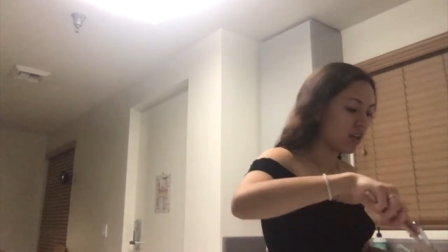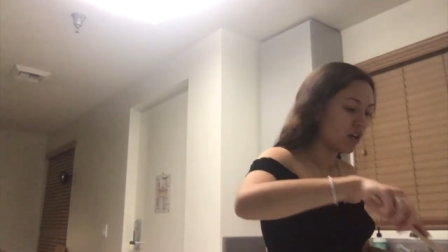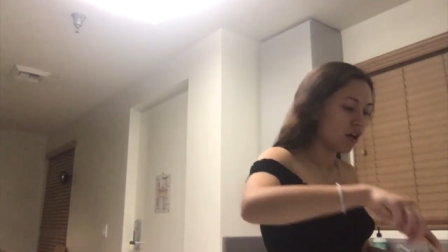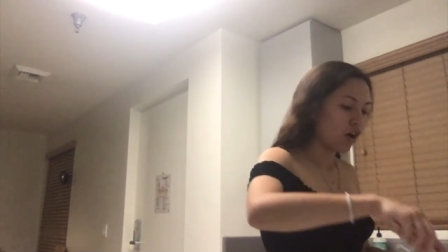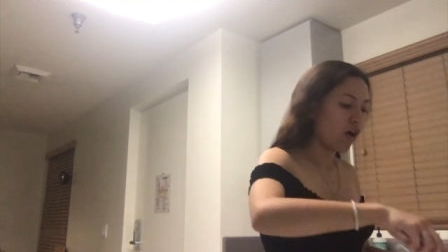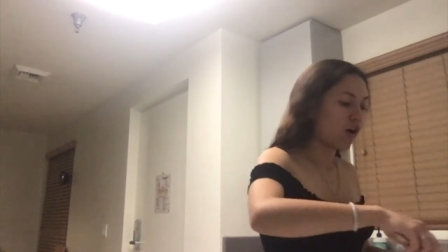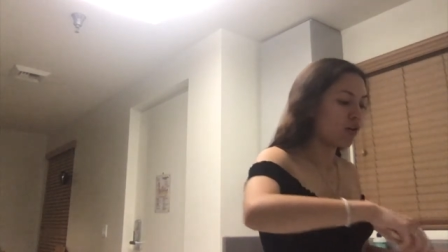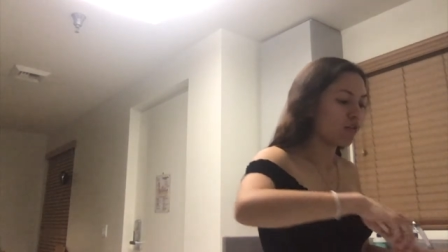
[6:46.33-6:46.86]

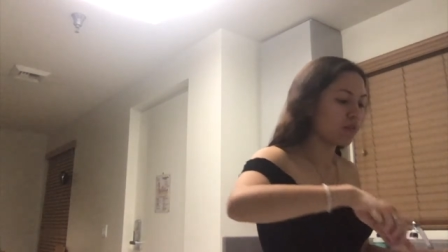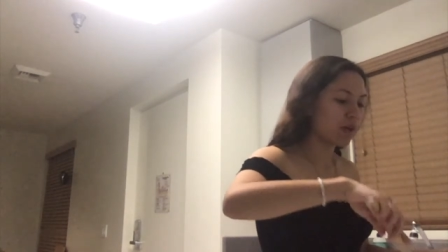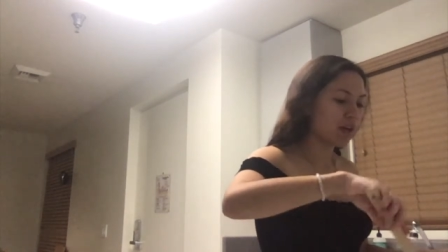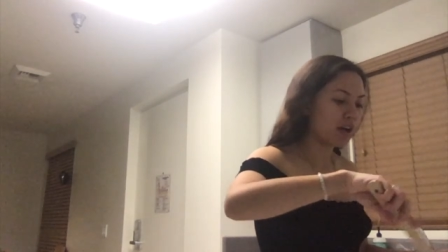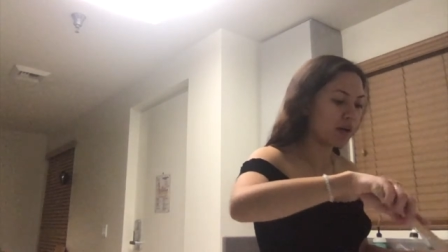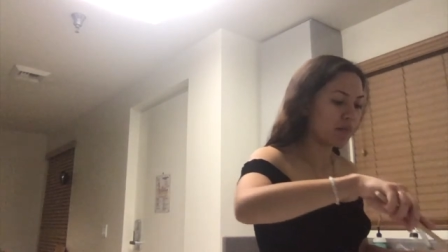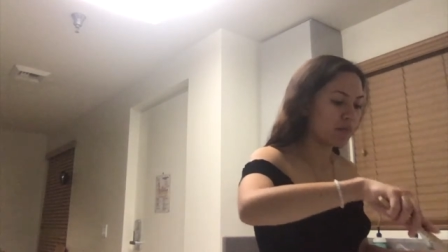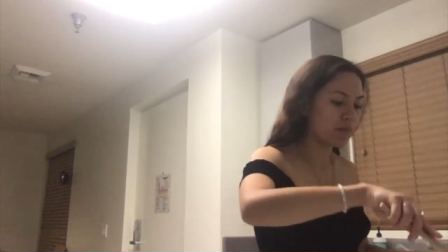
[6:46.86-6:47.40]
all the way
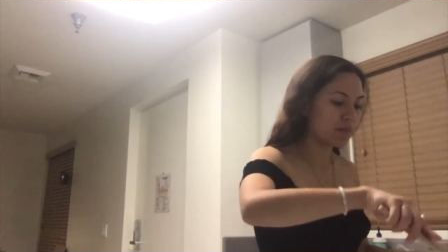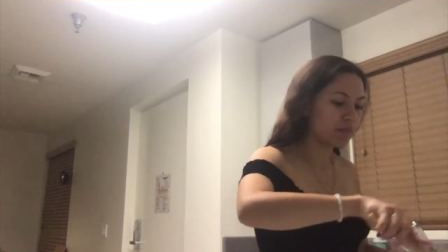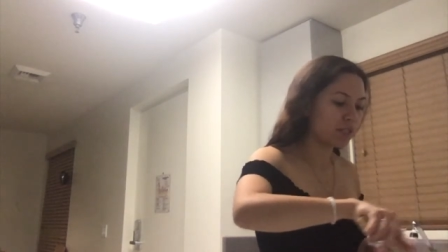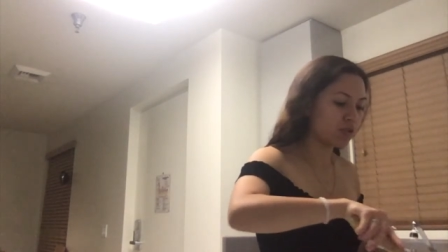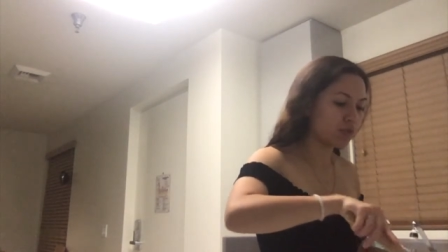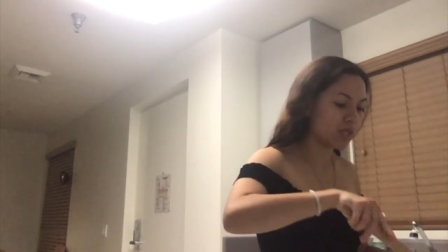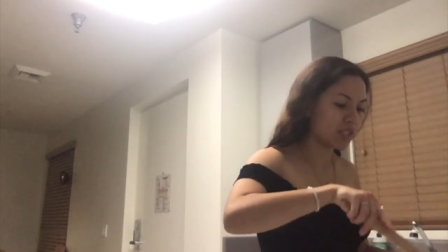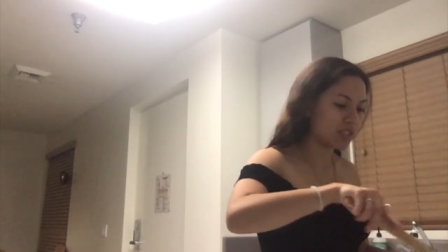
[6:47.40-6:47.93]
up
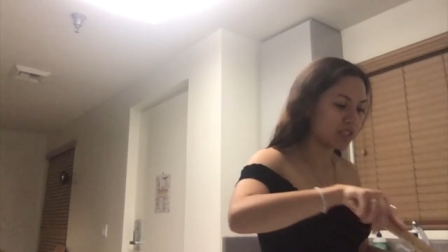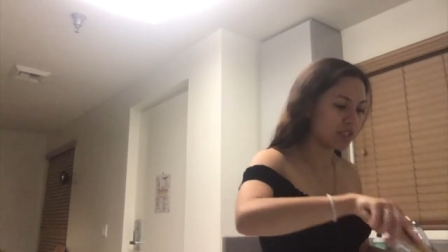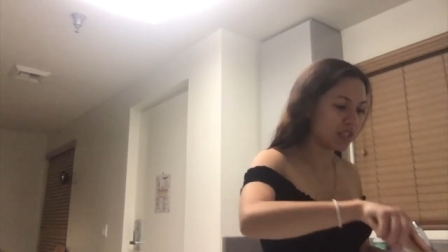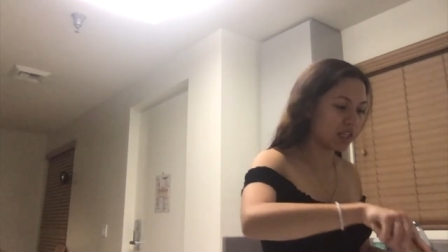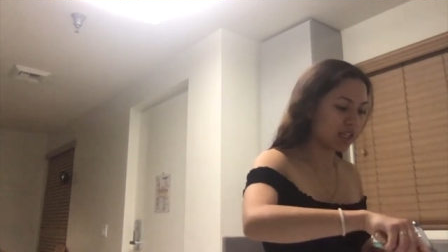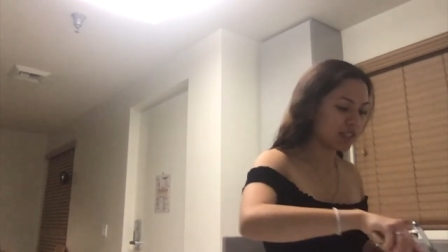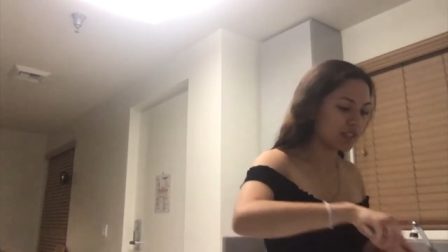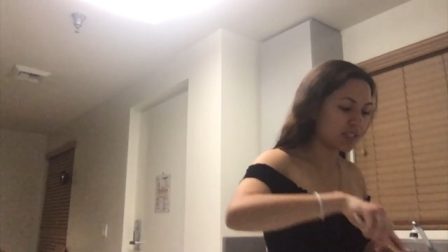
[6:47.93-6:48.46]
between
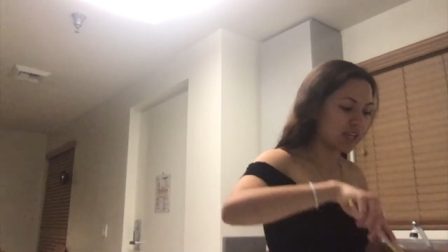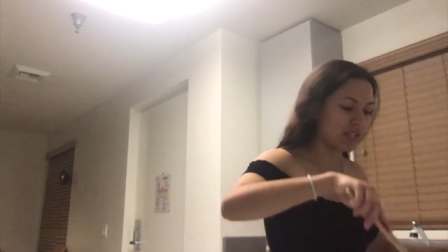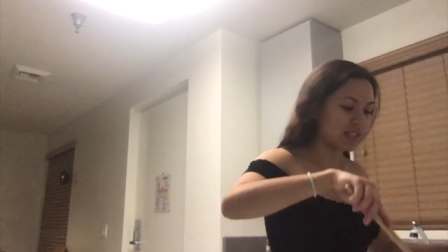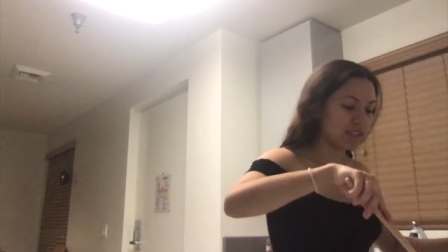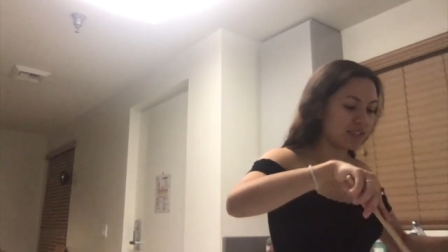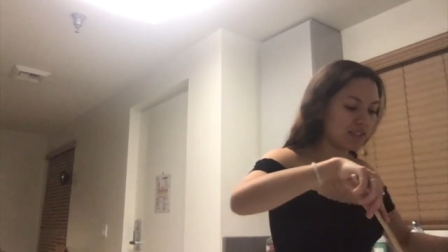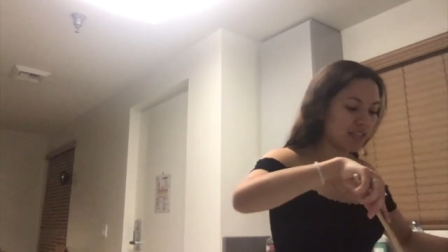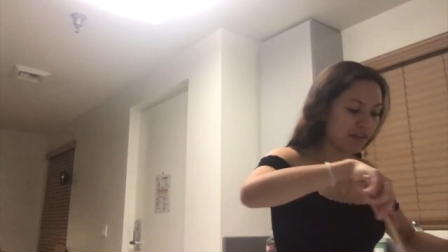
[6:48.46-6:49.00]
6 and
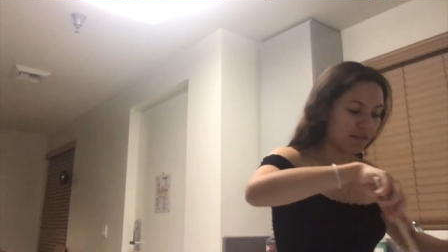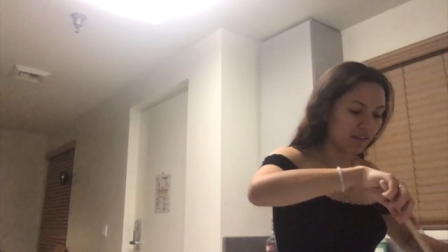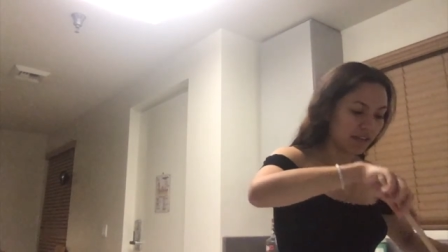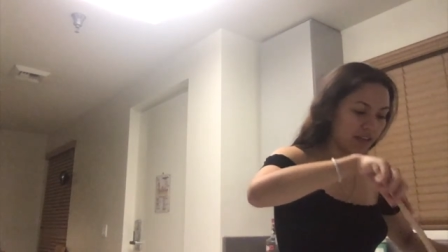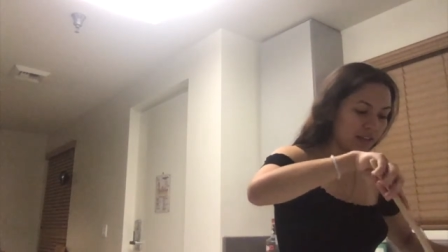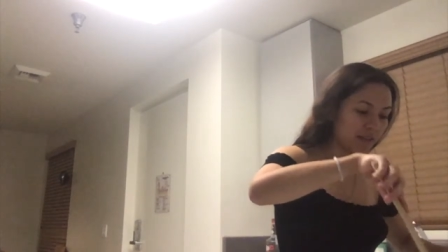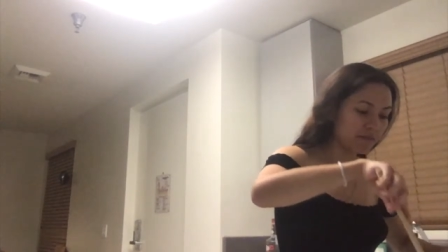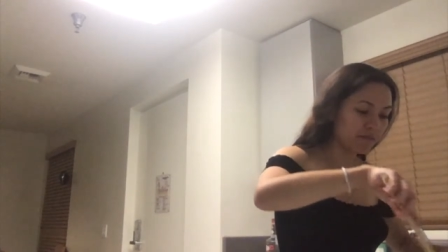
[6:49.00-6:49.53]
7,